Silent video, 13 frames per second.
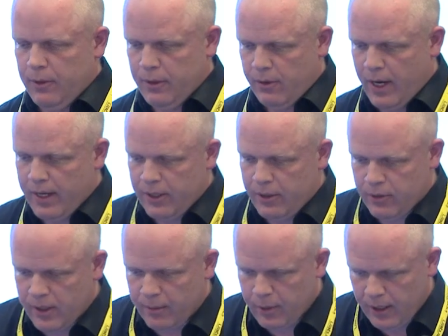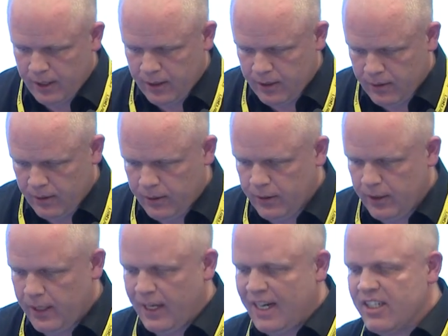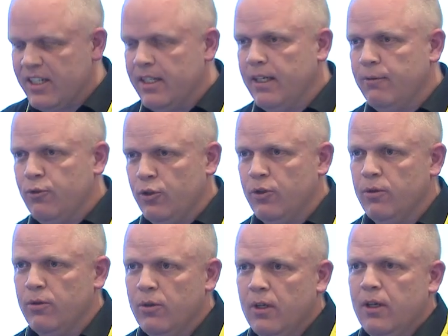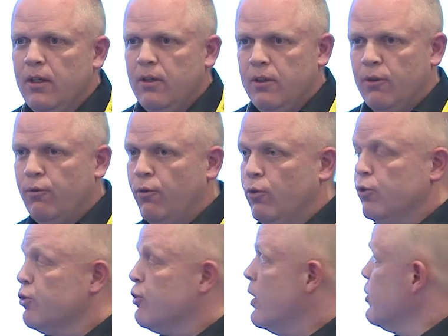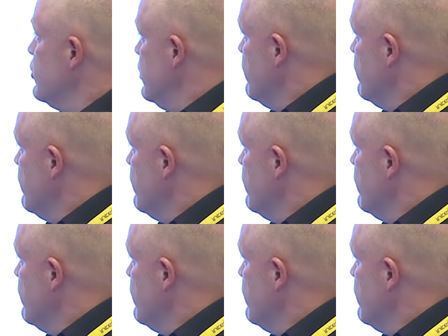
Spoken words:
created your template, and it actually gives you the full structure